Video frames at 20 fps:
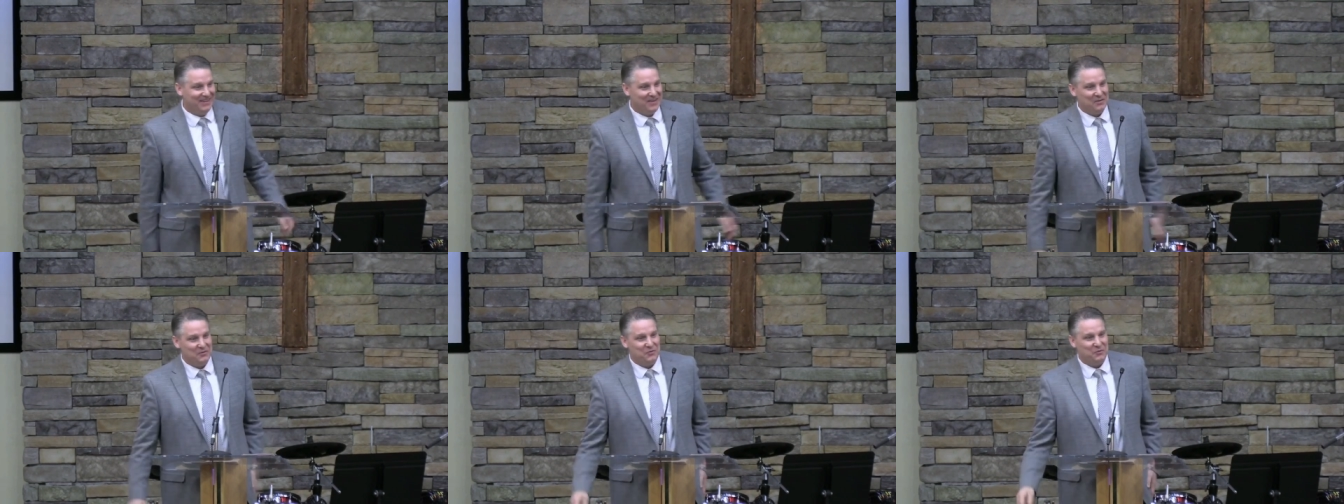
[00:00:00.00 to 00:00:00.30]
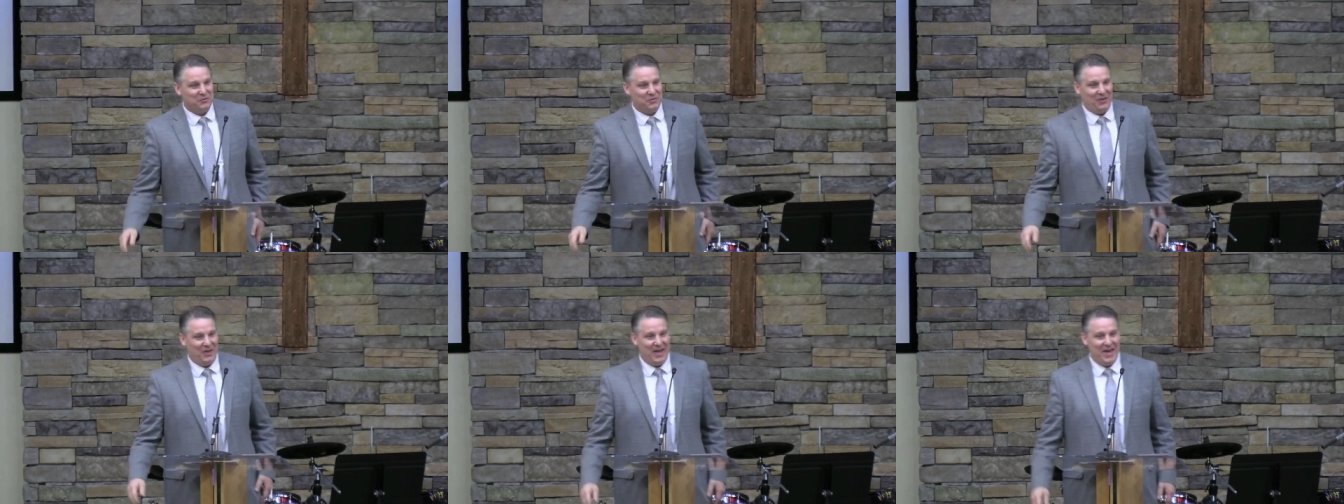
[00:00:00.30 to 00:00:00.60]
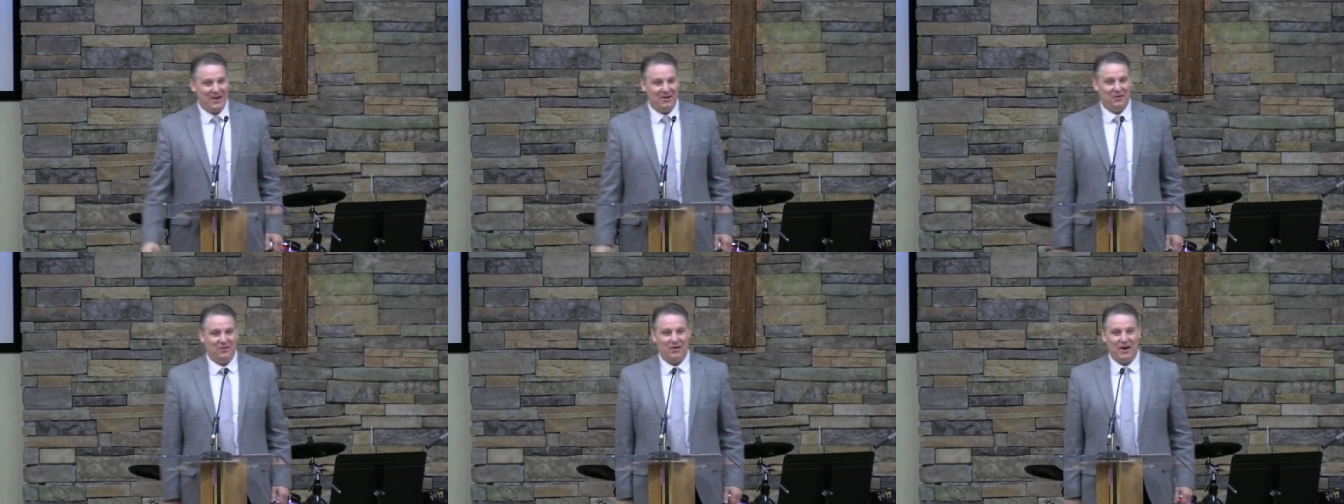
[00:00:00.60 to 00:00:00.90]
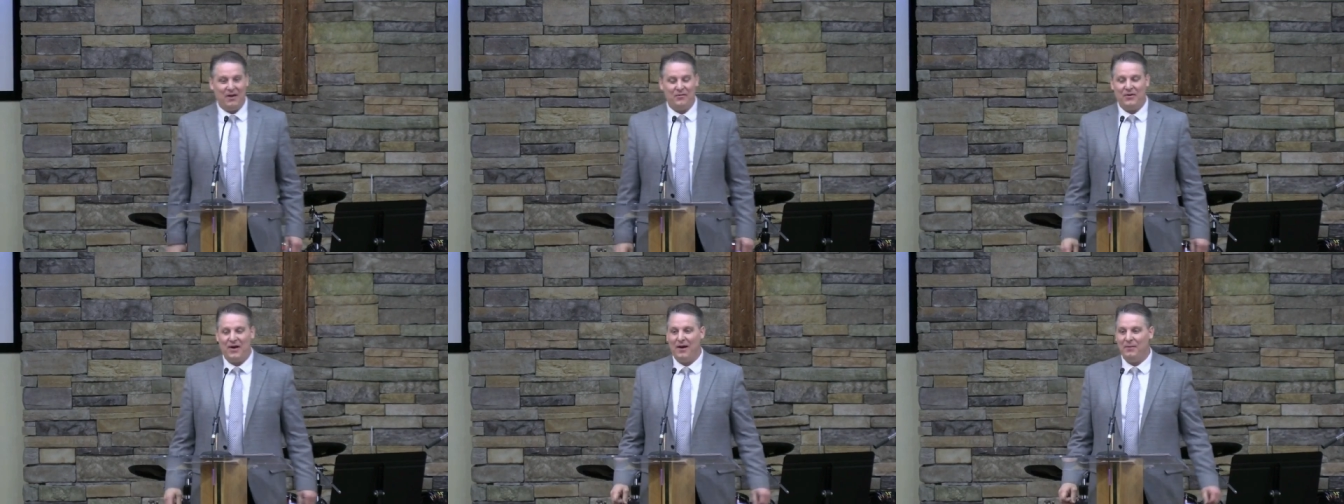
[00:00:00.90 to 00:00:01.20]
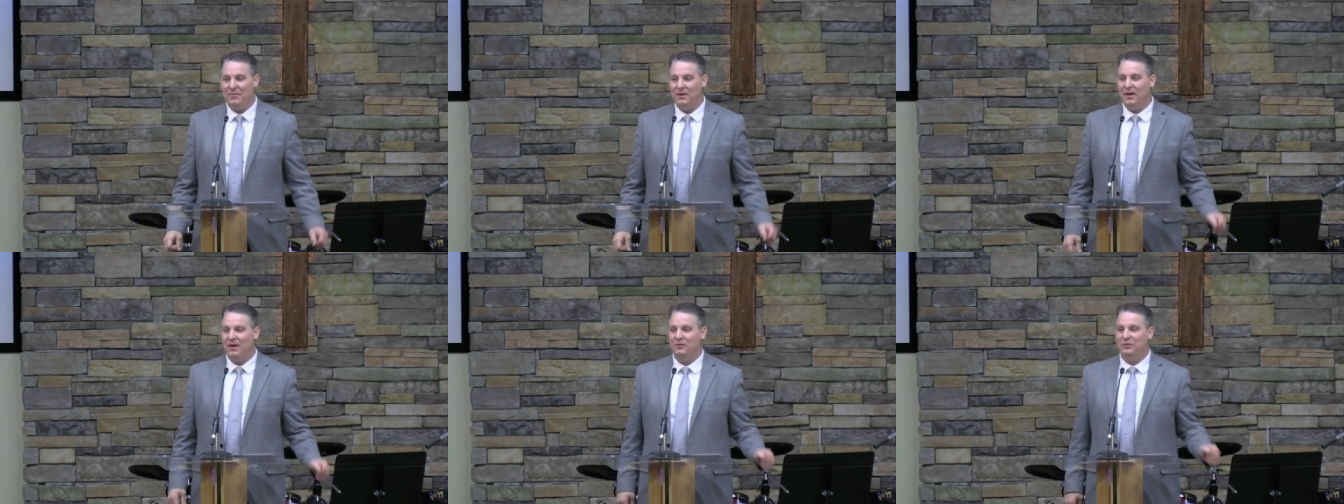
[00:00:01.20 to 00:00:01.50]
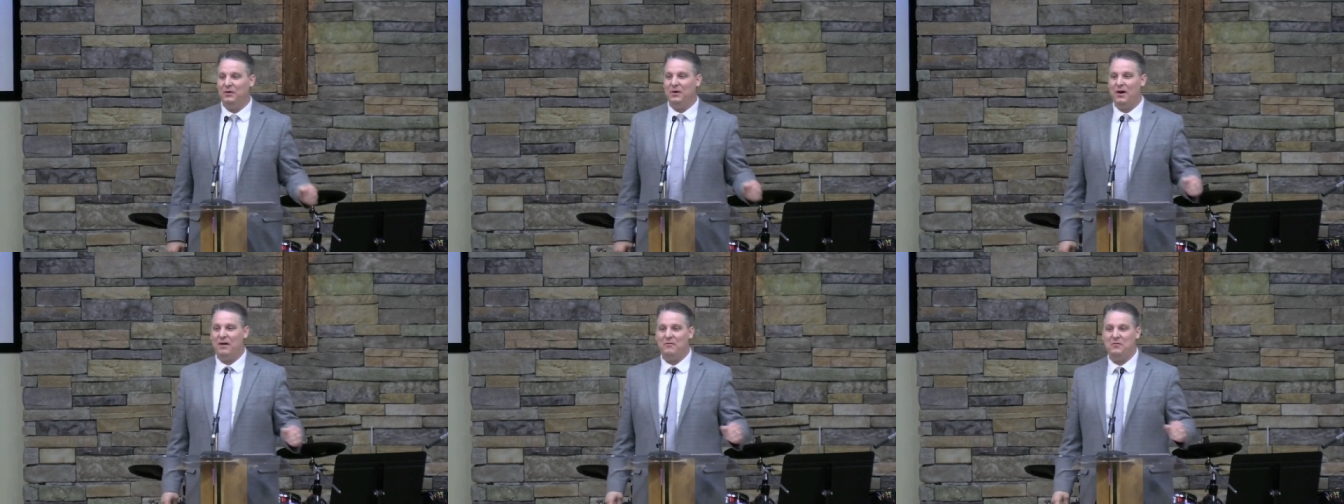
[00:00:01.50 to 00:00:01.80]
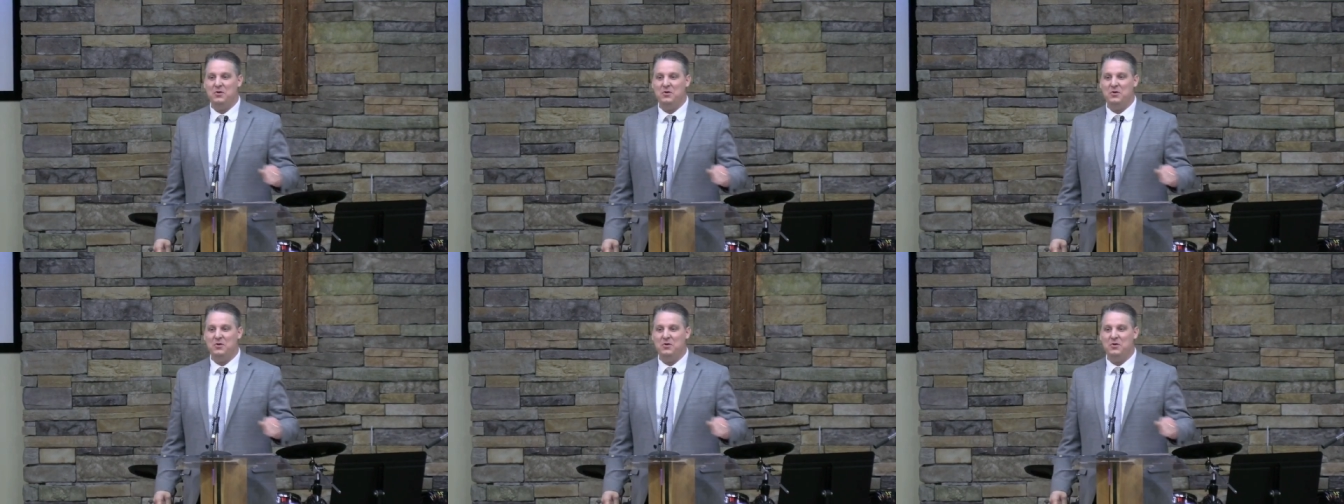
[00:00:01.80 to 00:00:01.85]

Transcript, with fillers: Flannel graph. How many of you have